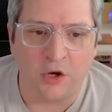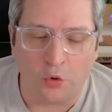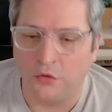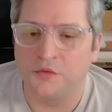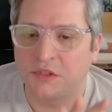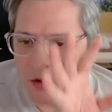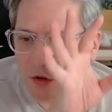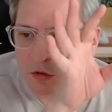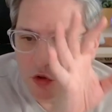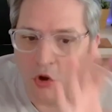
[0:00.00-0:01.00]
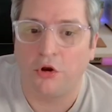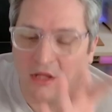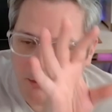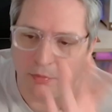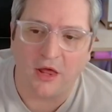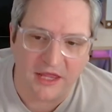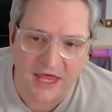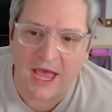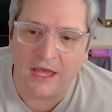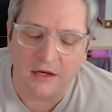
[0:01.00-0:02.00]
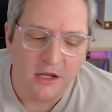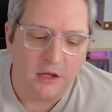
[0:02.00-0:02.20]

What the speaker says: also not only apply that,